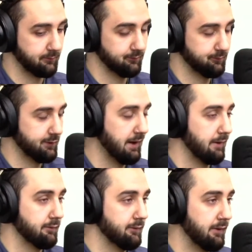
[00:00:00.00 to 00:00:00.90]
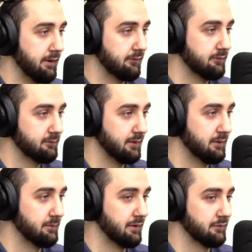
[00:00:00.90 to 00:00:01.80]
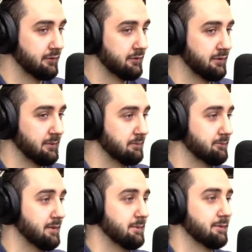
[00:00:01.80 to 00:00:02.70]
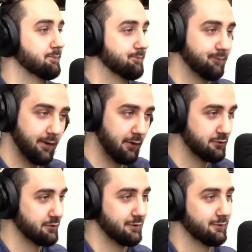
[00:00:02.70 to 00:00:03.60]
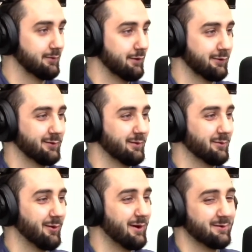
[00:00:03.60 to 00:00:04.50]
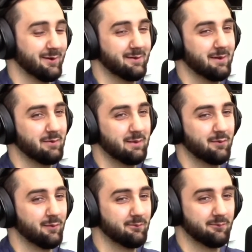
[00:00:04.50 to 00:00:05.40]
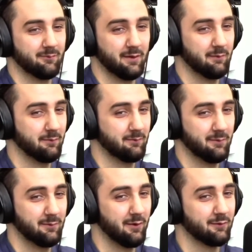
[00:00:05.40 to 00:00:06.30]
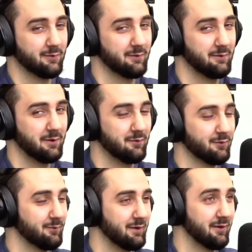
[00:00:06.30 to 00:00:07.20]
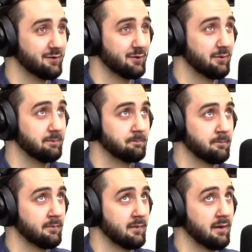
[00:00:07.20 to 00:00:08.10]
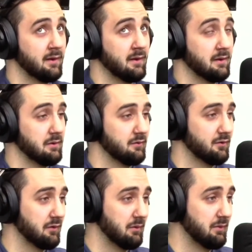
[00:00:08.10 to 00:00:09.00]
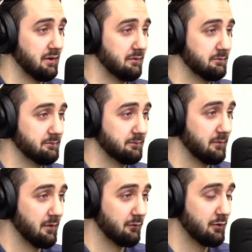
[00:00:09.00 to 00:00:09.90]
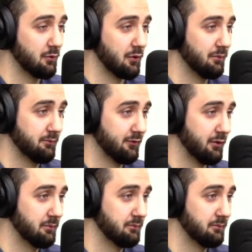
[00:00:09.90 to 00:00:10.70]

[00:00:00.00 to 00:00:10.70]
can't live in the metaverse. Maybe 100 years from now or something crazy like that, people knows what humans will be eventually, but you're still going to be in the real world, so